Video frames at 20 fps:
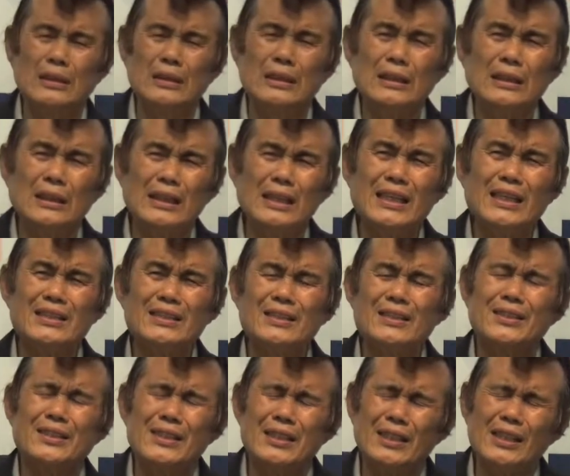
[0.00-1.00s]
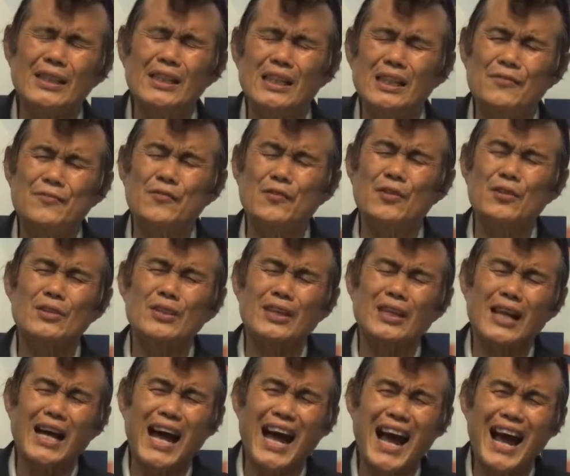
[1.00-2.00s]
his zeal for
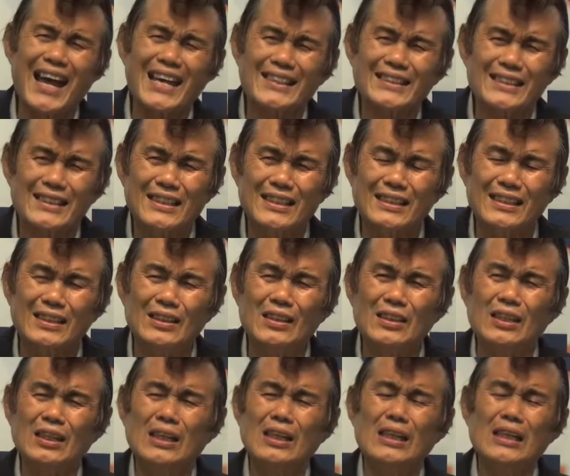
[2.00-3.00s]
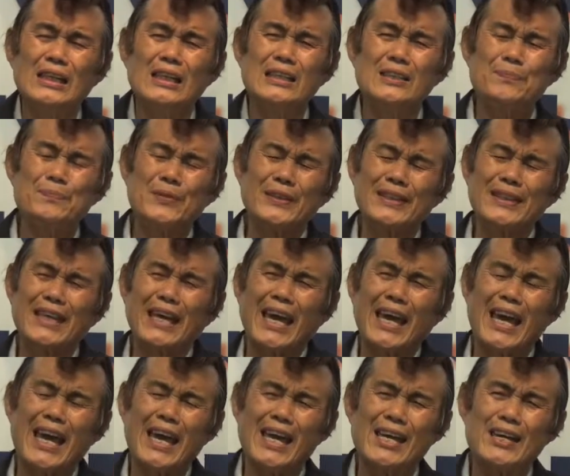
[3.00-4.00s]
Christ
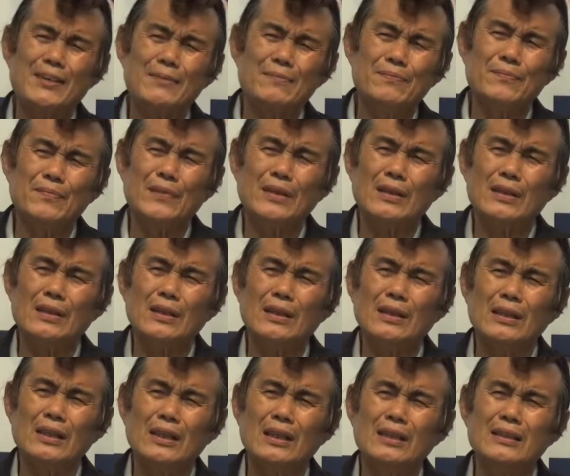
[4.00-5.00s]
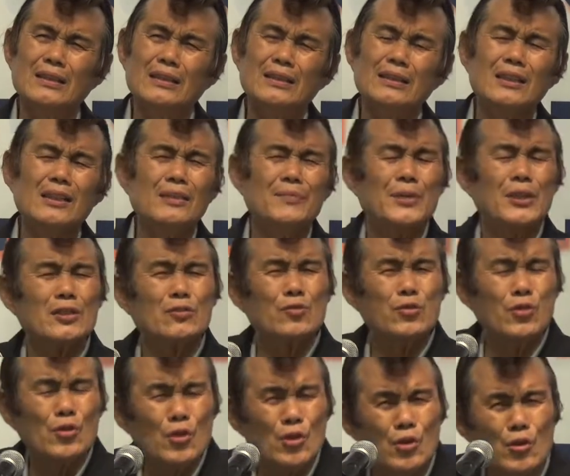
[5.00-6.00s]
became a little bit
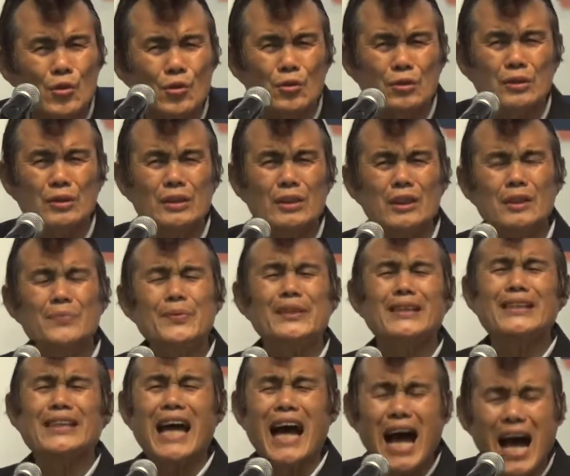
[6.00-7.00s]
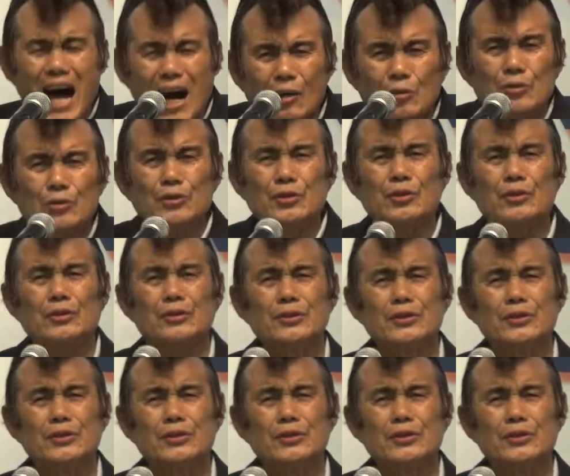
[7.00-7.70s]
cool, a little bit down.